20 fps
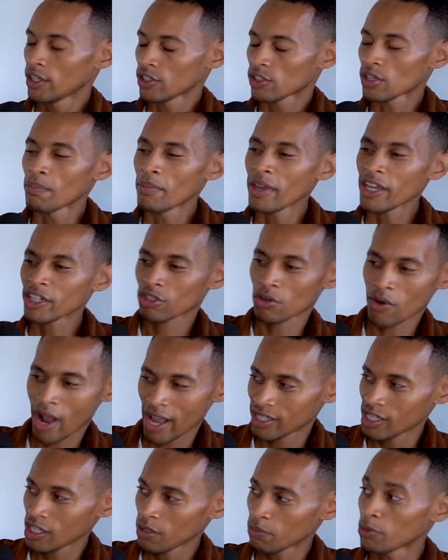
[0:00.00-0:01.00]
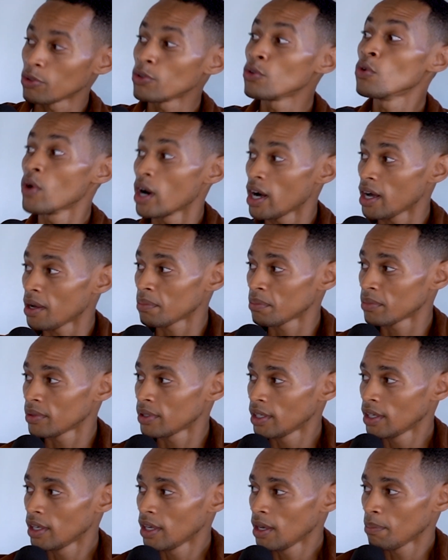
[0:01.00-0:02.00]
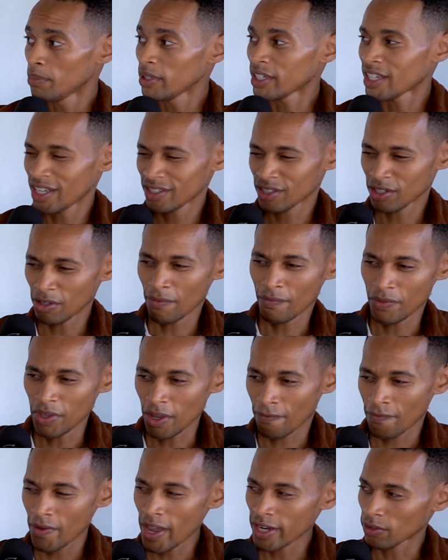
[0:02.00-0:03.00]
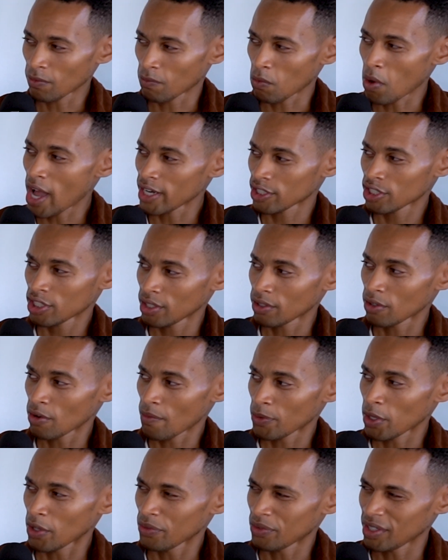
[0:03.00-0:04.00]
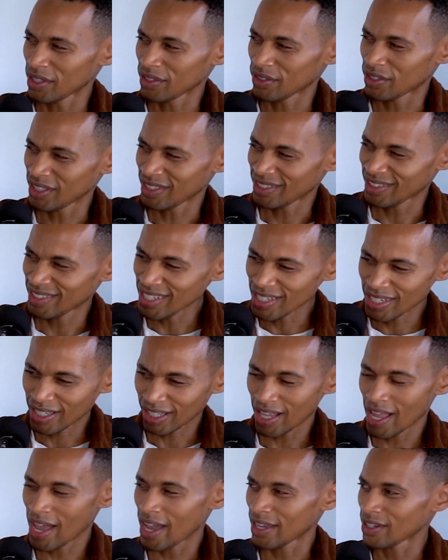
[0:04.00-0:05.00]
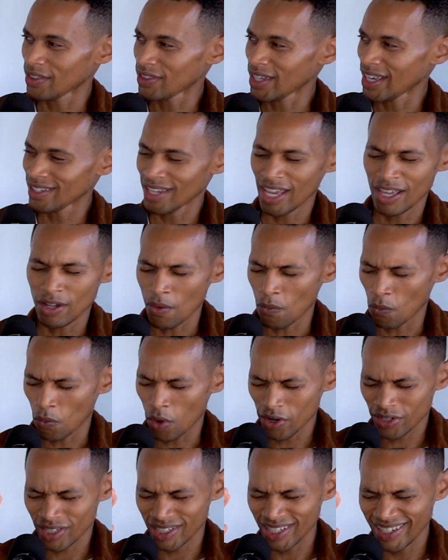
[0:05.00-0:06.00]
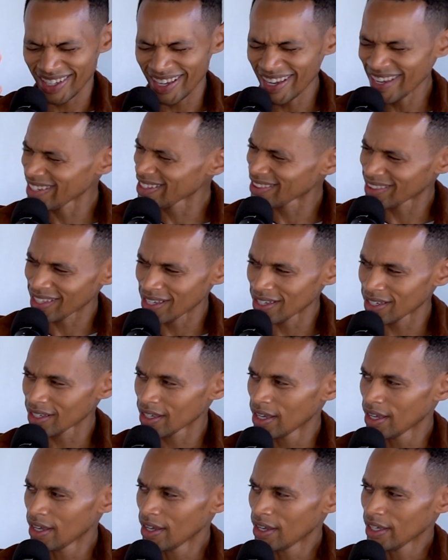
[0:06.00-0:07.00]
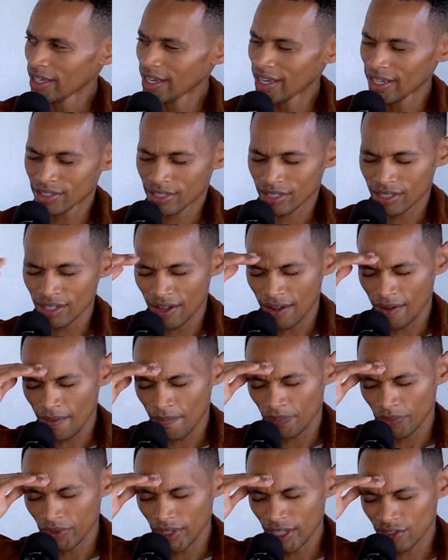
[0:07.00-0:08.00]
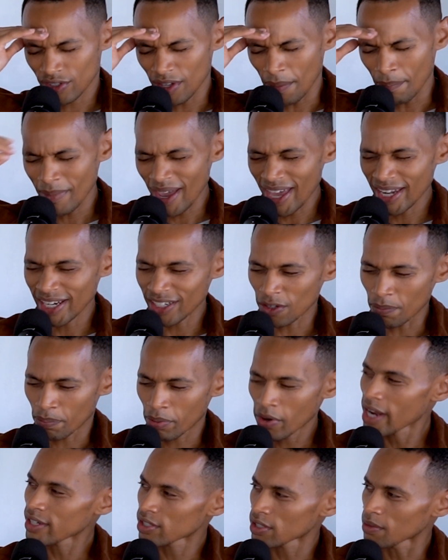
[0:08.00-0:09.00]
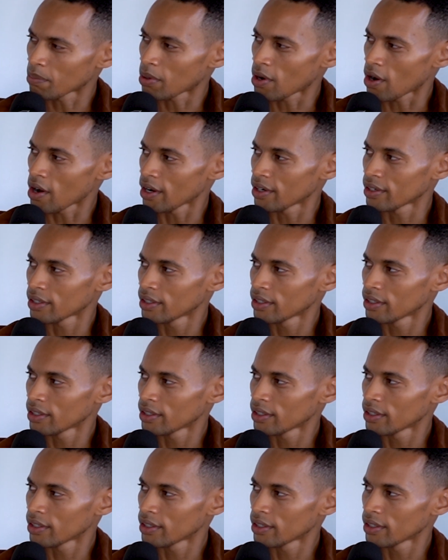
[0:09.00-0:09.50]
to make sure I keep you up. Because of the effect of watching the decline and worse than anything, it's the manic depressant part.